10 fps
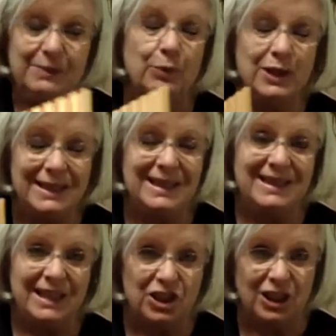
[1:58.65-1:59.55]

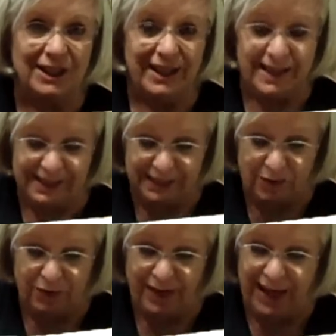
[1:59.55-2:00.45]
printed digitally
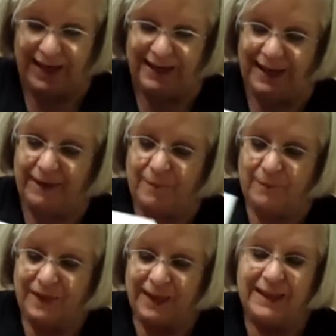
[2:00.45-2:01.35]
so that
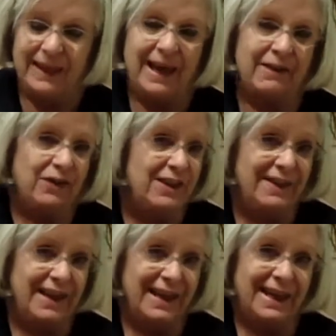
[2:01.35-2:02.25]

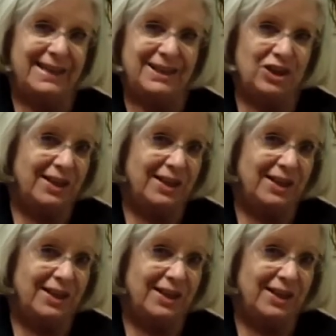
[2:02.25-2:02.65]
everything is